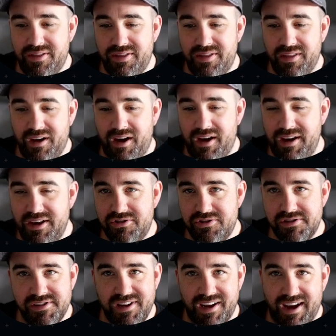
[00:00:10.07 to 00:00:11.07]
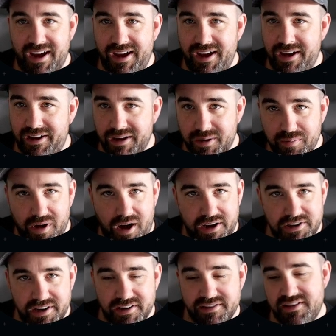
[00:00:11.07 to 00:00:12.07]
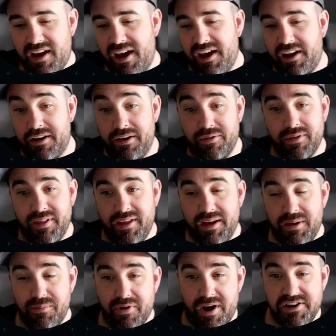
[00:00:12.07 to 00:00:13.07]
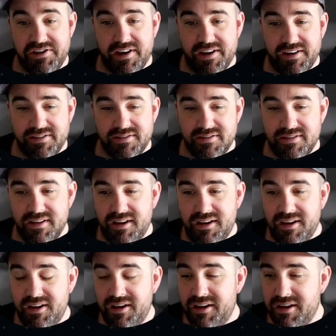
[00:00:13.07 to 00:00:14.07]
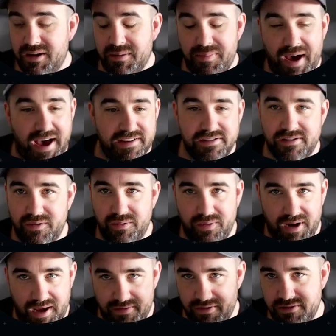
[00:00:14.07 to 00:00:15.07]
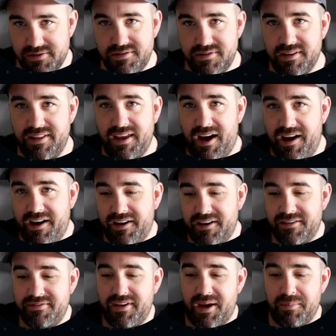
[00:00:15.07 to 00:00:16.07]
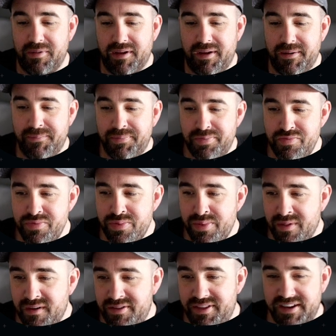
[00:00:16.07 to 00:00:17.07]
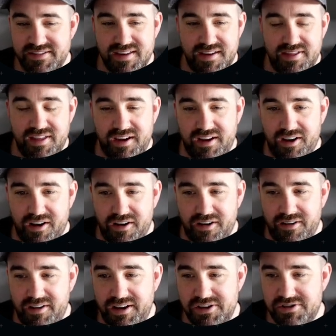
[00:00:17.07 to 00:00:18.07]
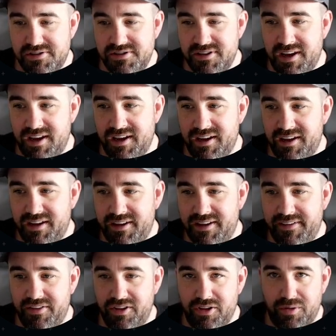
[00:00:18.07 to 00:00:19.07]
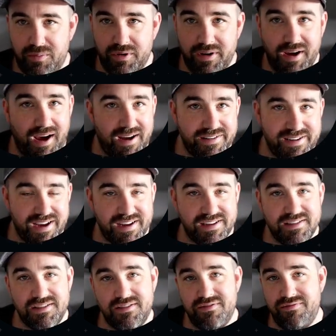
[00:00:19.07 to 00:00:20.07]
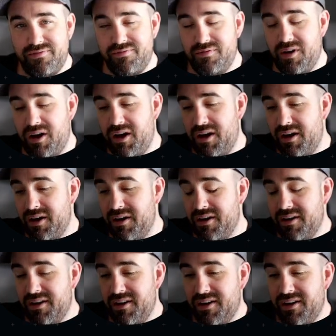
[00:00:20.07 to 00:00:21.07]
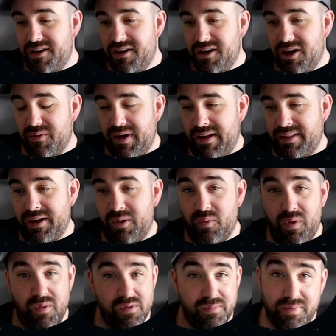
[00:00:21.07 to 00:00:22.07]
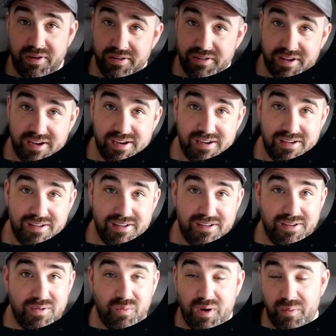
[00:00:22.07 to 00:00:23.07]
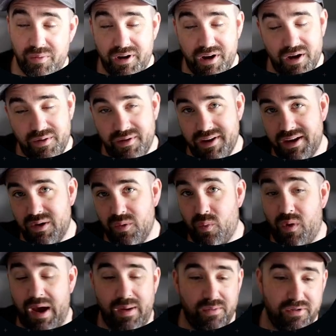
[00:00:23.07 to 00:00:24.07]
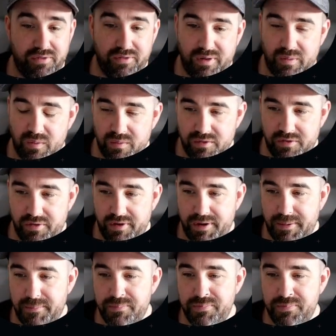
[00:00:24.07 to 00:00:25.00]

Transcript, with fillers: uh, interesting ionic projects, ionic related projects, capacitor, whatever, just in the ionic family. Things I think are interesting, give you a little more context uh, around like what we're building, where we're going, why we're doing what we're doing.